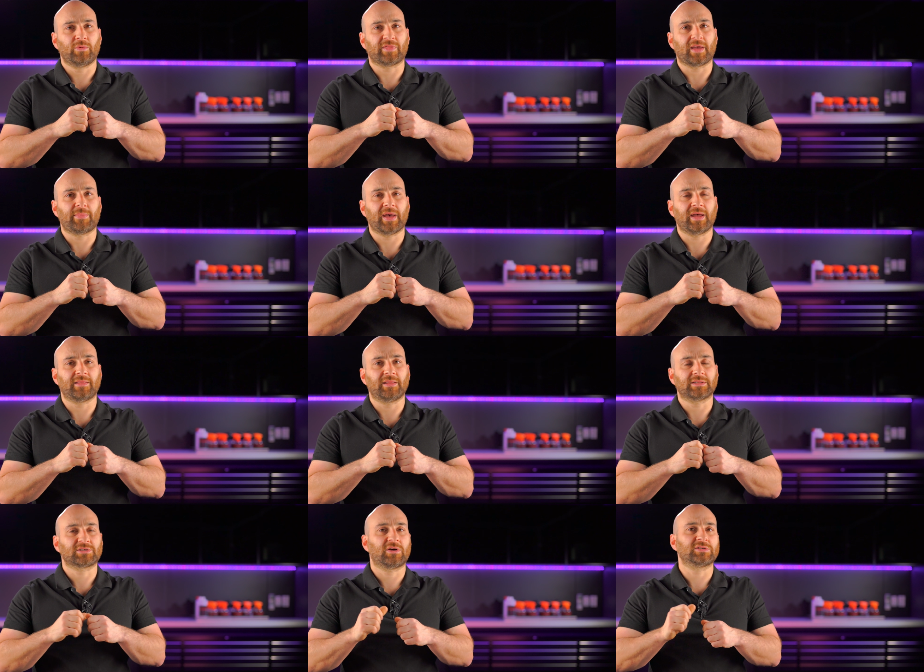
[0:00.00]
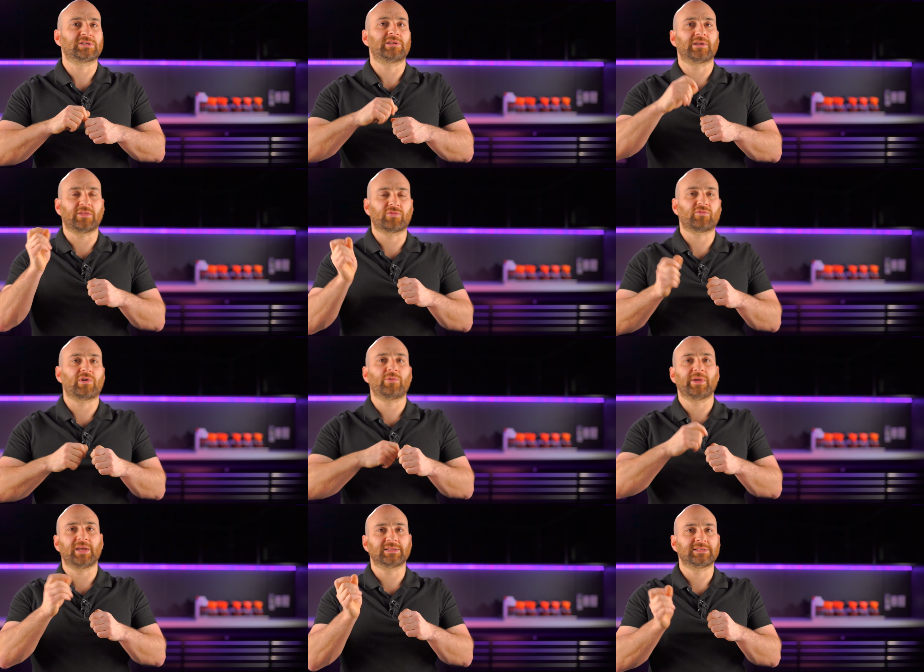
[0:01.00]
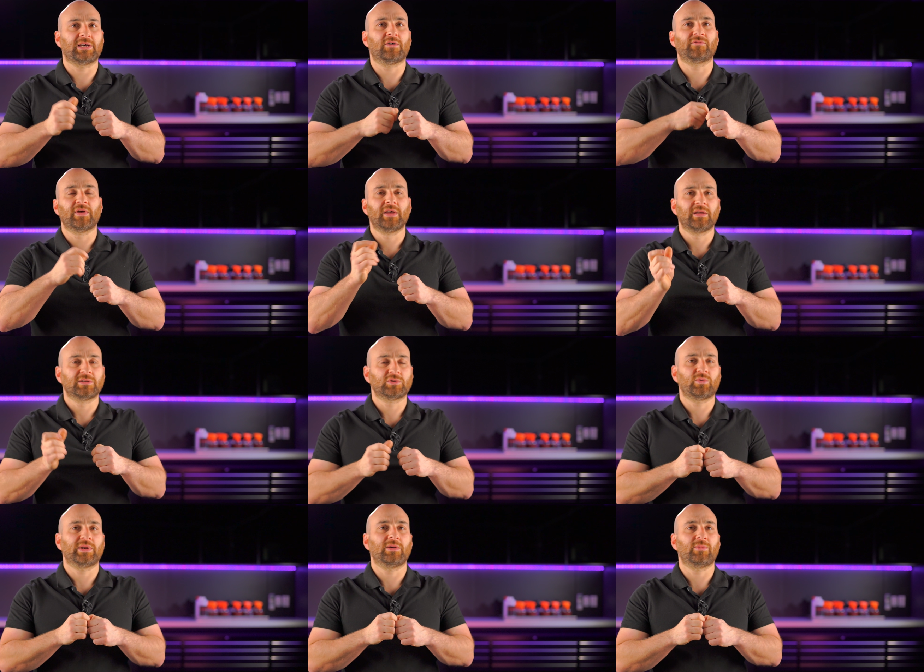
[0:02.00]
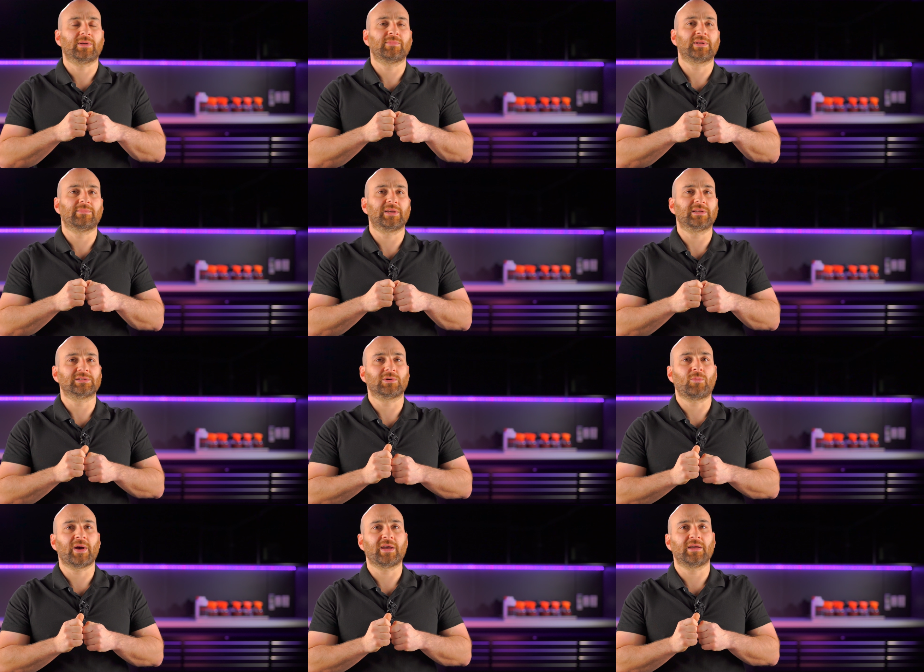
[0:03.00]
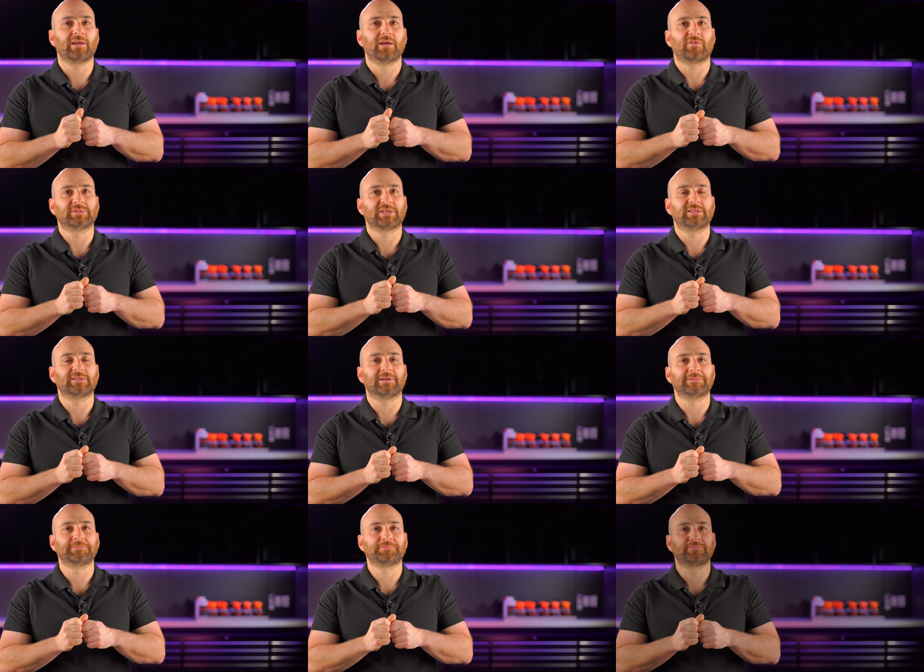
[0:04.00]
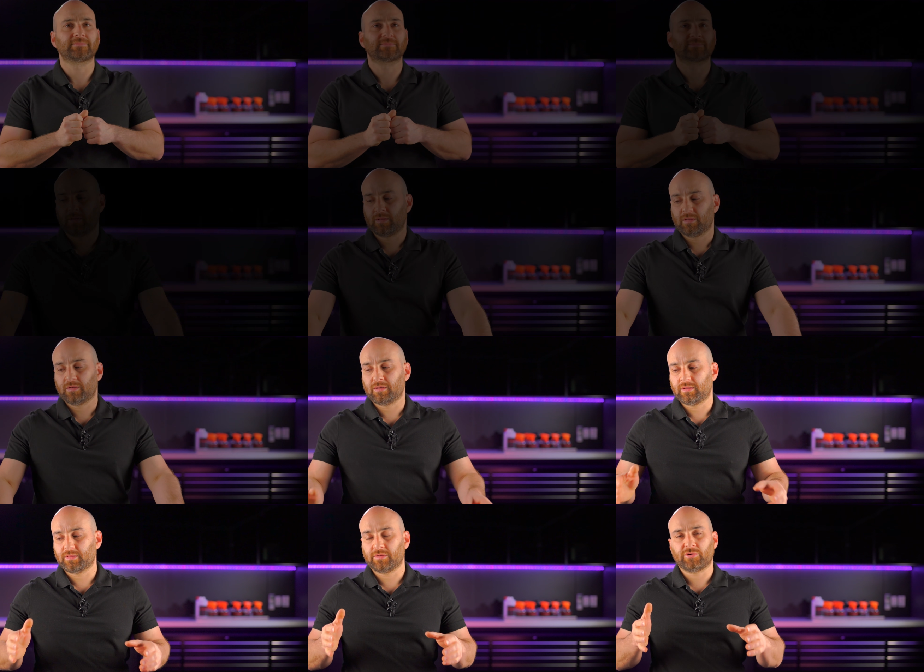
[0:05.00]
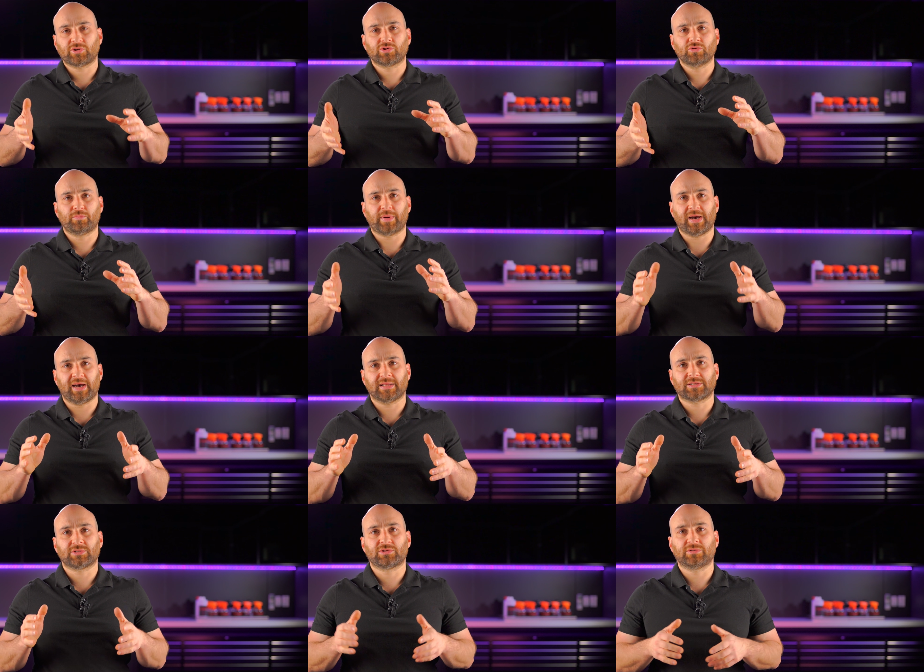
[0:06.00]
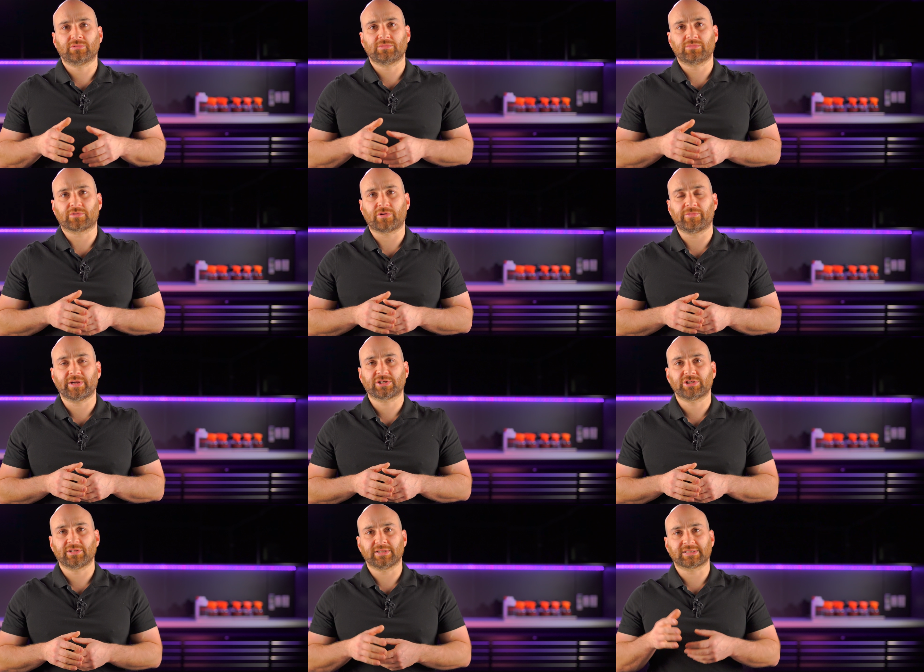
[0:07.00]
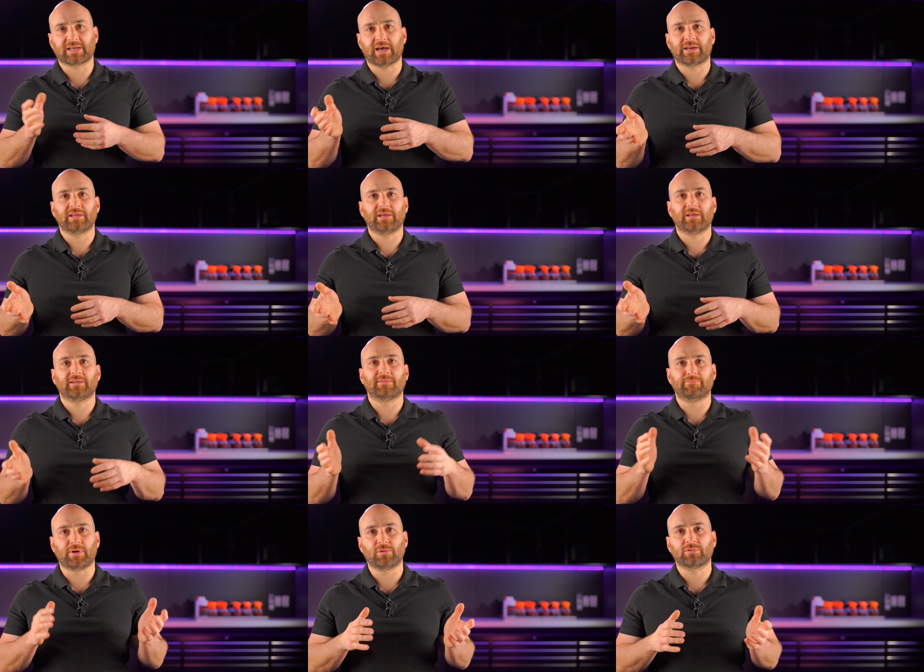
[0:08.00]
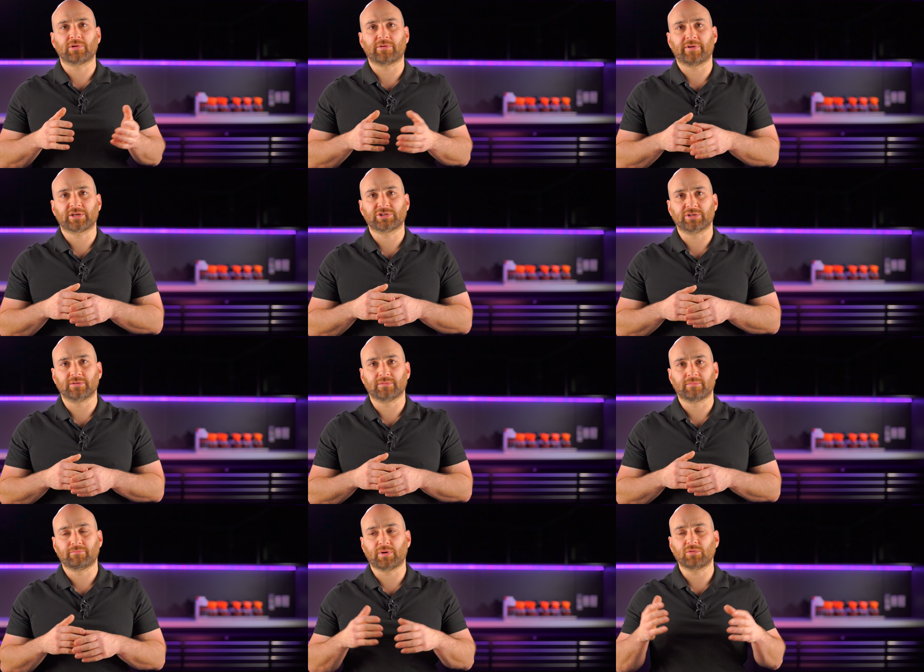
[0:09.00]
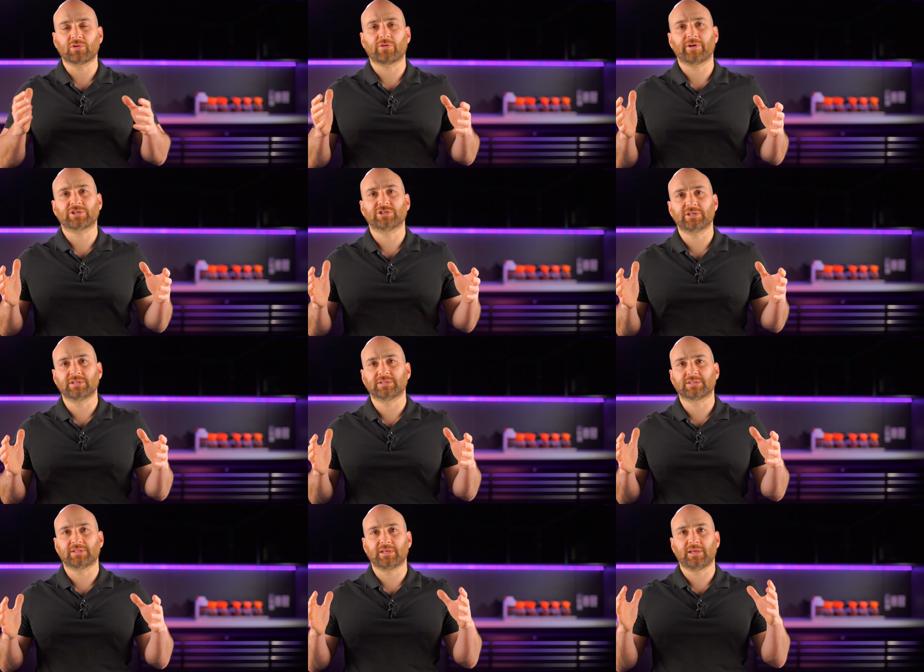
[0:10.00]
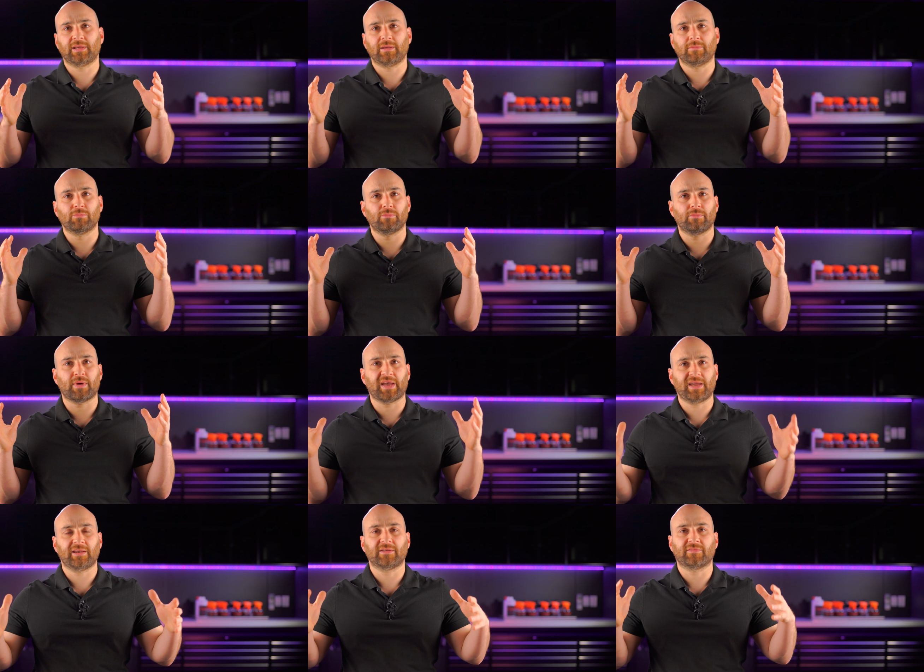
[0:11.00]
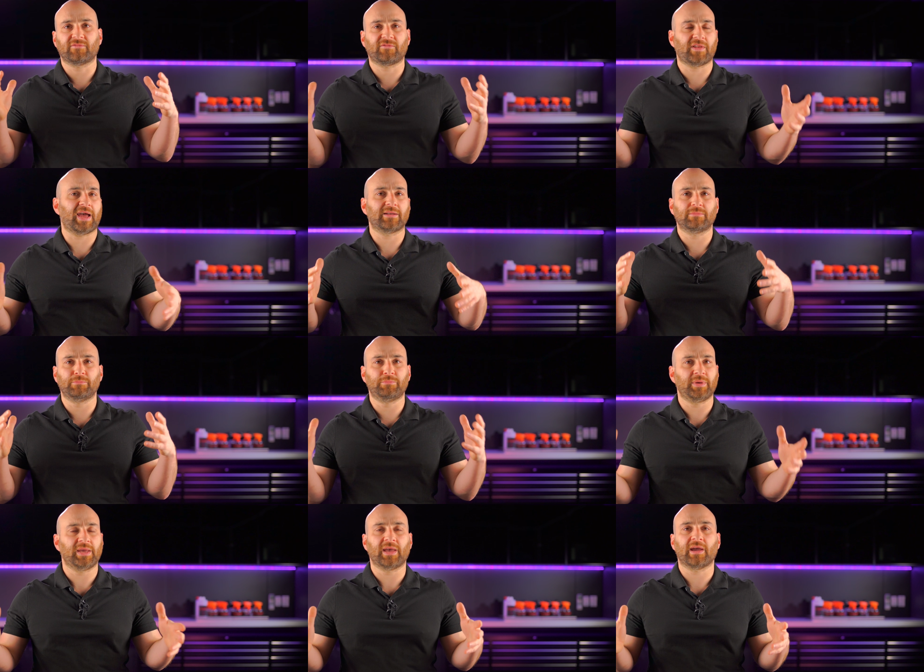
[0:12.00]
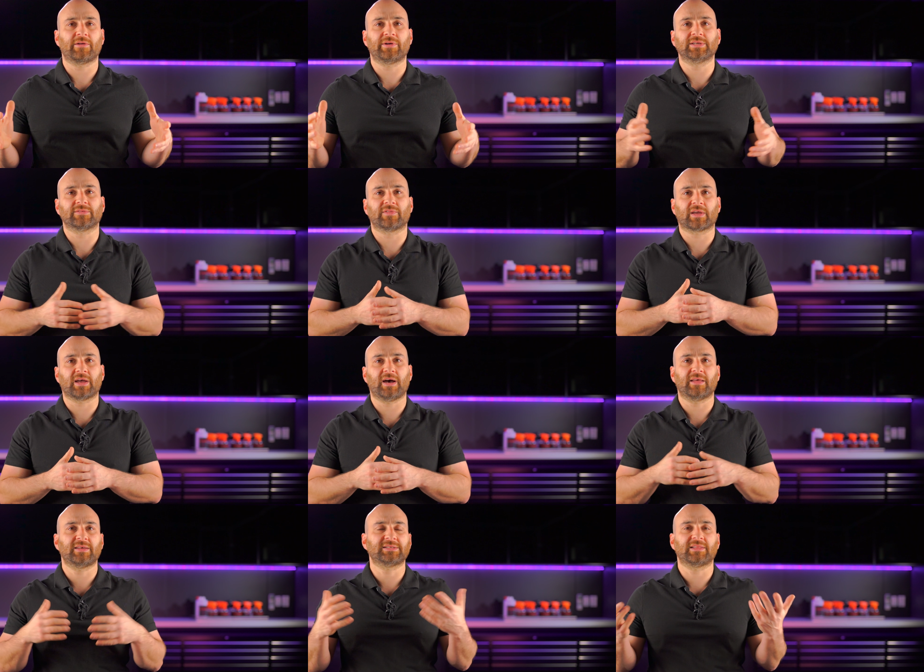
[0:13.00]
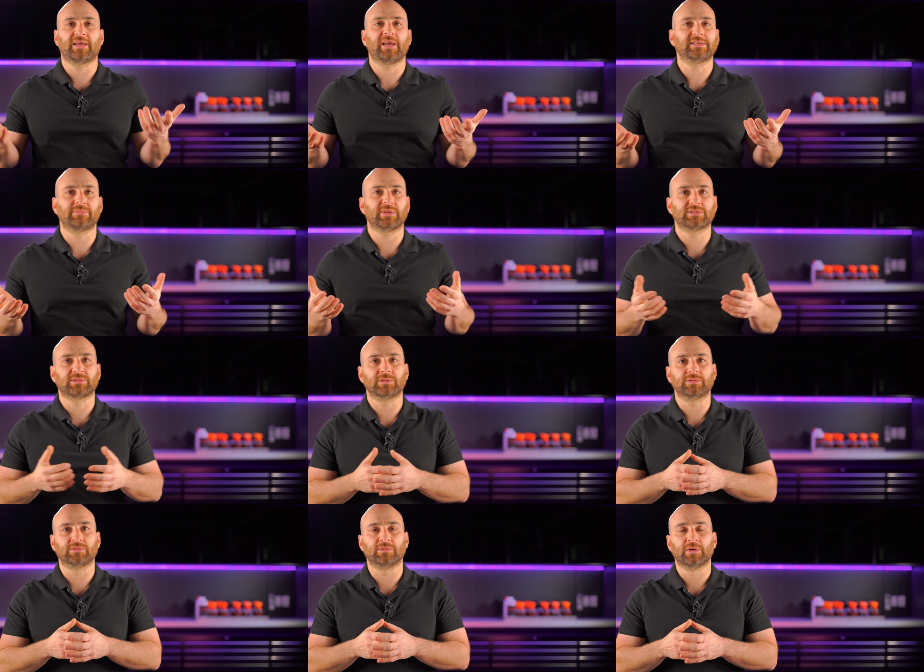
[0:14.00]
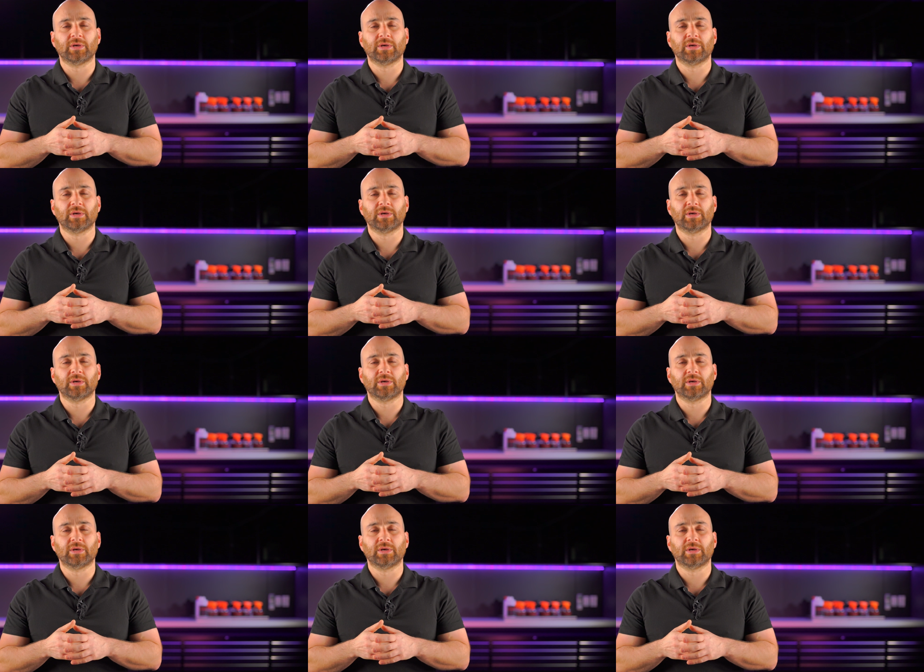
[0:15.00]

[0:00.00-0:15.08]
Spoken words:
with a pad that's constantly throwing itself 21 millimeters away from center. There are two parts to correction. There's cutting in and bulk correction. Bulk correction's the main flat big areas of the car. These are the easy bits to do.